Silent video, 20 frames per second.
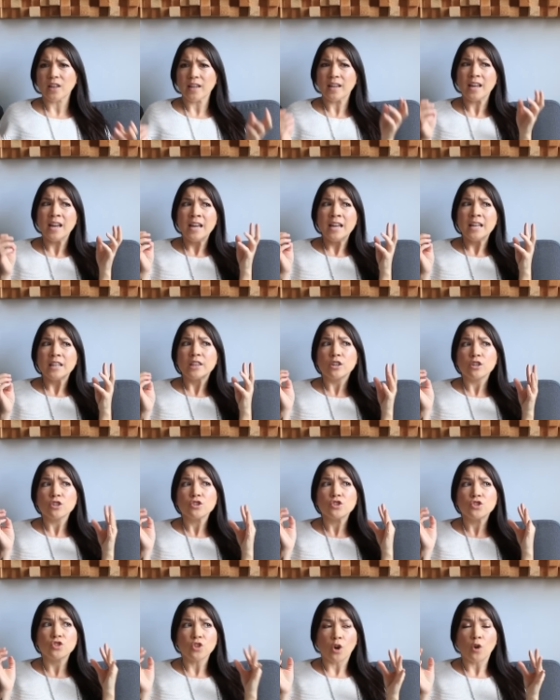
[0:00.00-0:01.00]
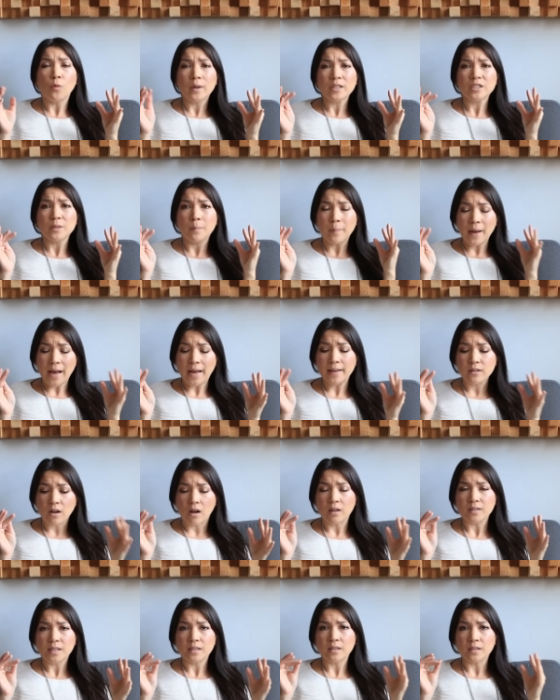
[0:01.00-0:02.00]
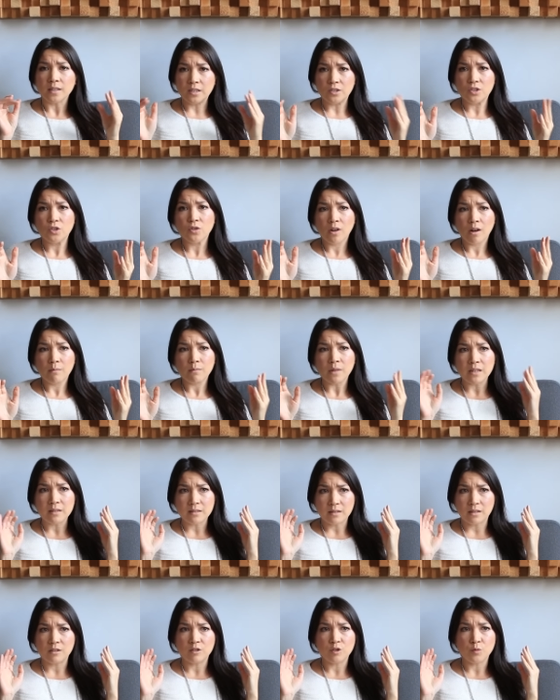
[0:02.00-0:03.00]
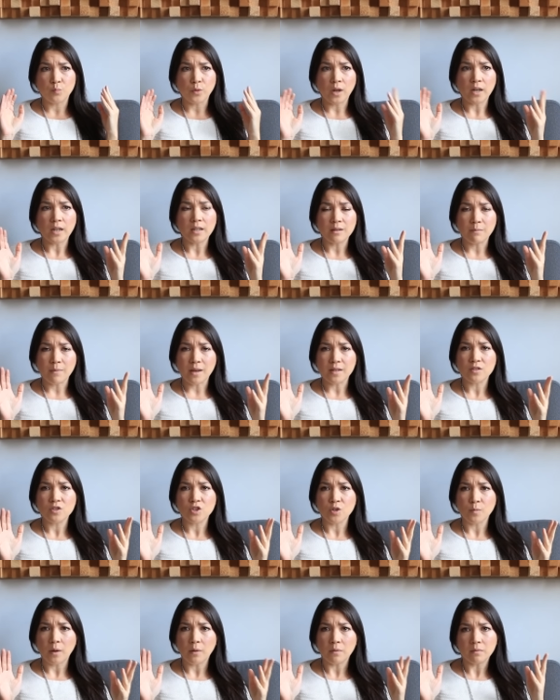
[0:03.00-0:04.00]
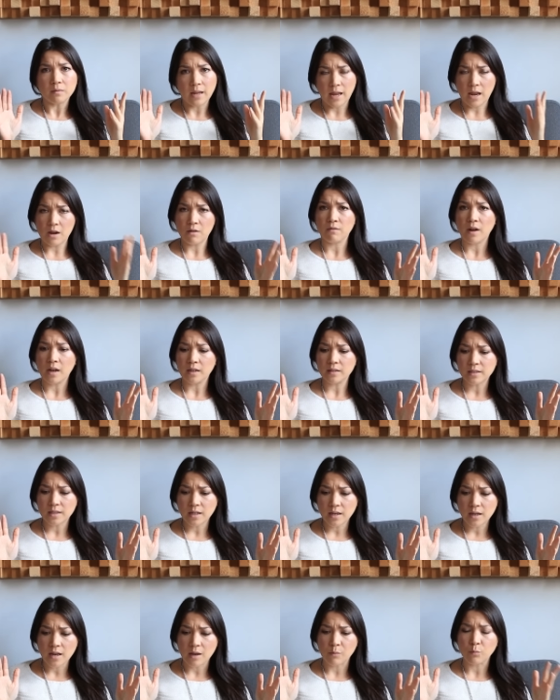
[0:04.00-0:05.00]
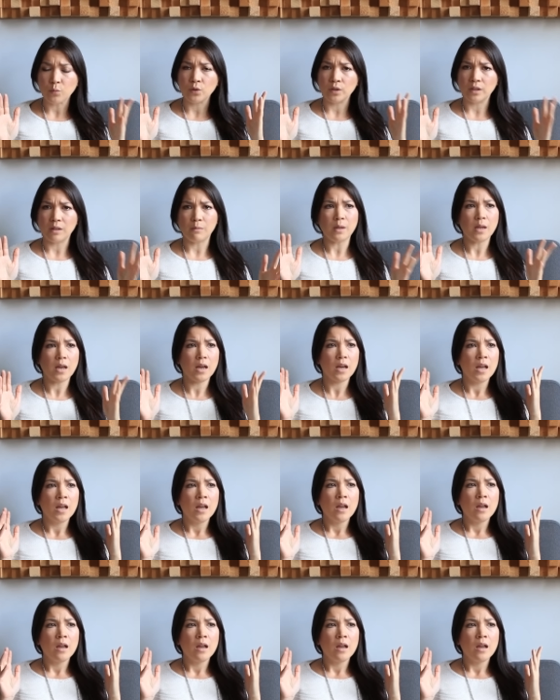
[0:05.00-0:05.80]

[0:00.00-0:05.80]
Like, there is so much bad content on Instagram that is like spreading the message about anorexia and bulimia